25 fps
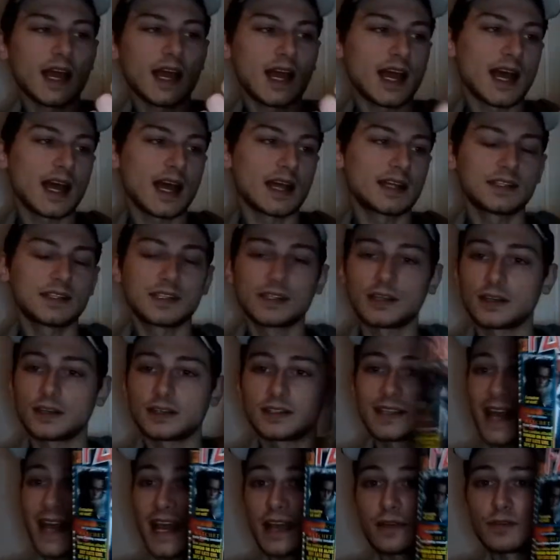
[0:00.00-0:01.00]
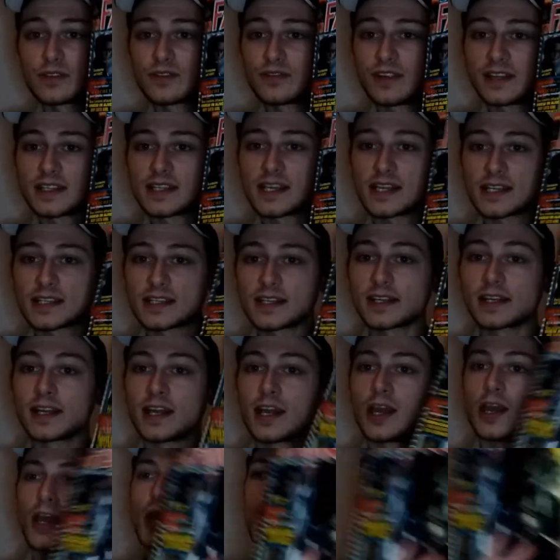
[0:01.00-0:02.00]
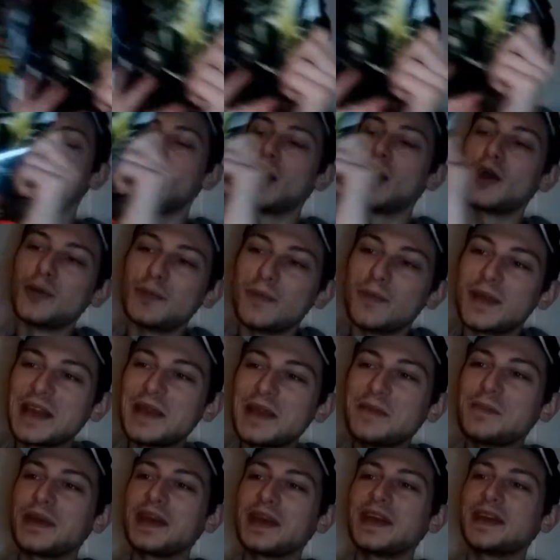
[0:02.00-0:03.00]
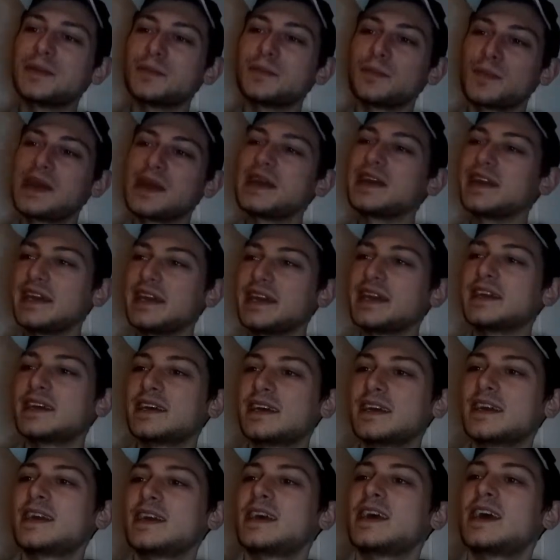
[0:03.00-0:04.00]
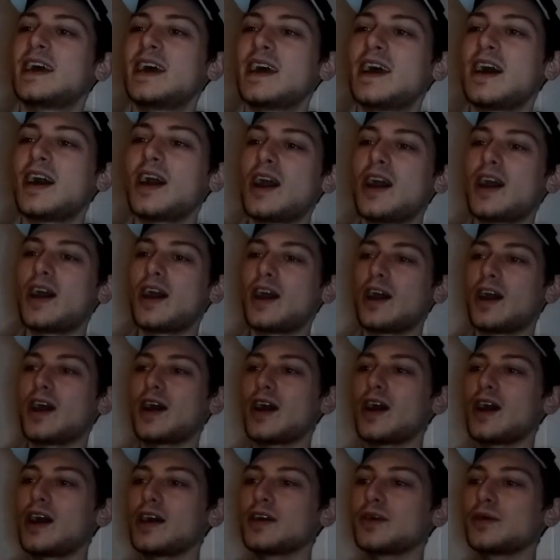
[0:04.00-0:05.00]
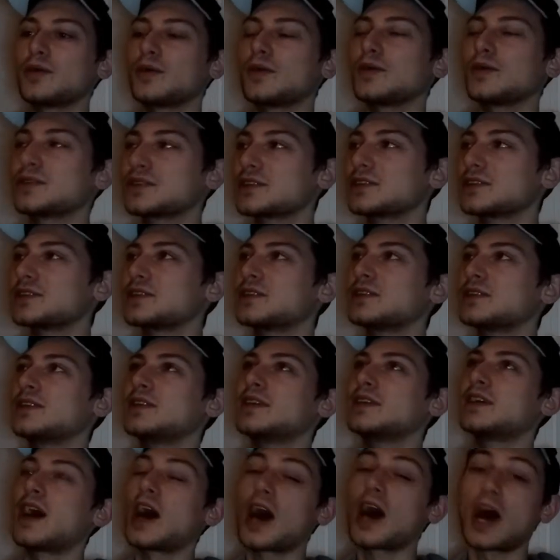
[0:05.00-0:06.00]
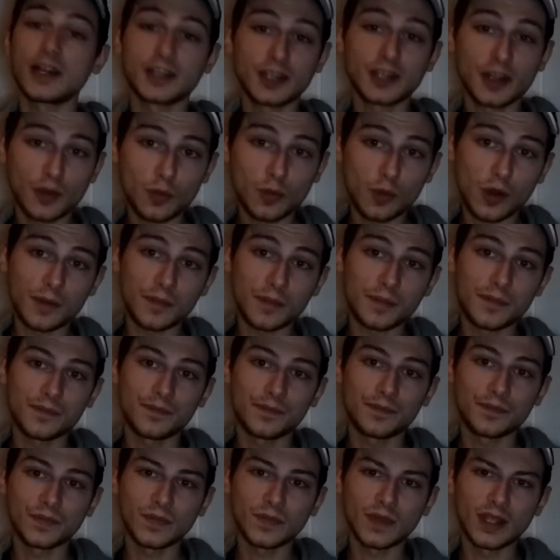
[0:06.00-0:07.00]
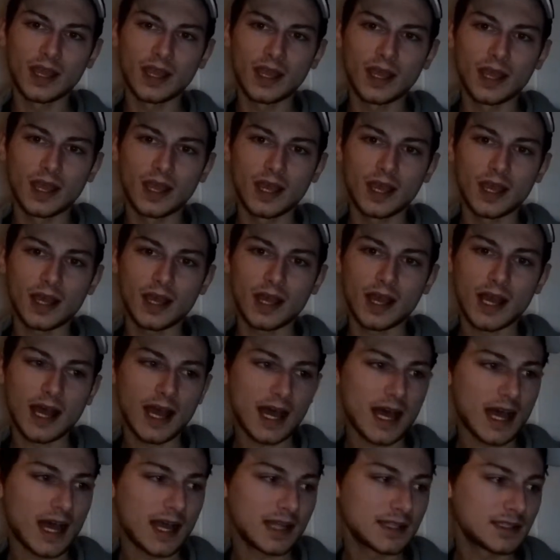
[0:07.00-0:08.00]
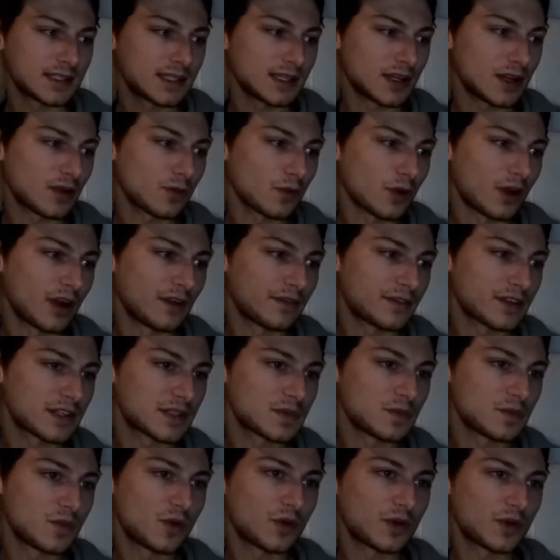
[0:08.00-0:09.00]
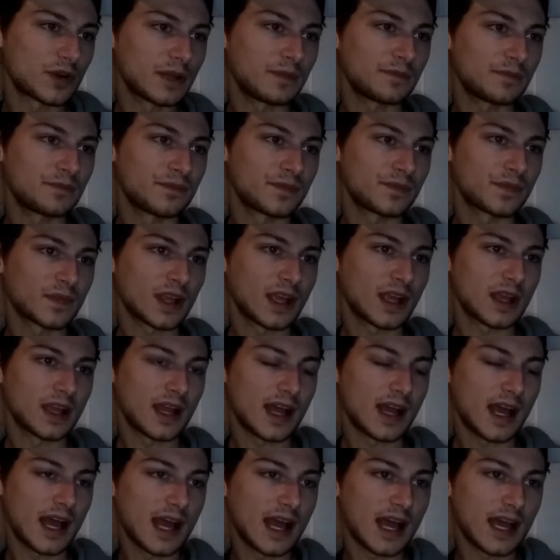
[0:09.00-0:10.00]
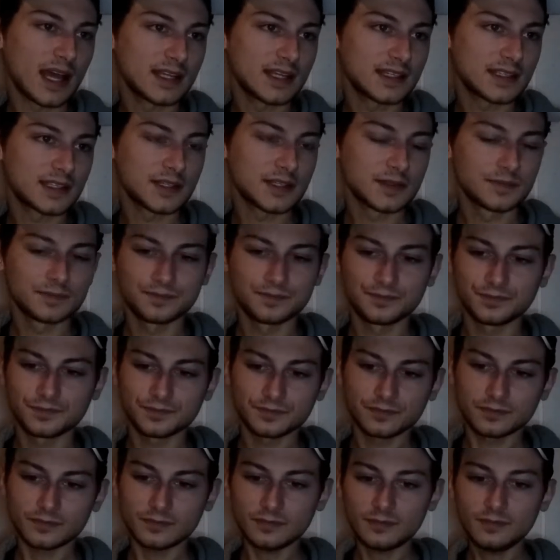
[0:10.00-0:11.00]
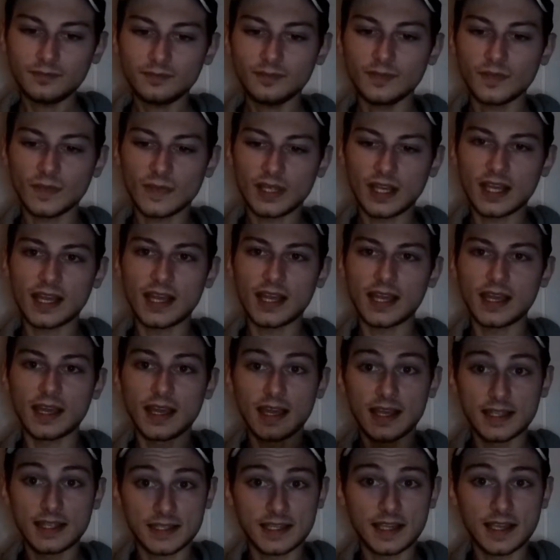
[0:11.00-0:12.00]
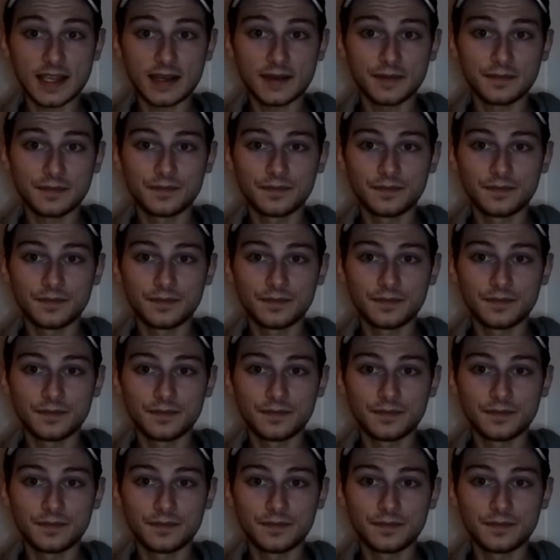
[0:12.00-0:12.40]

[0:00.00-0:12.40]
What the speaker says: And yeah, it was fantastic. So me being me, I ordered another one. And it arrived this morning, and it's here.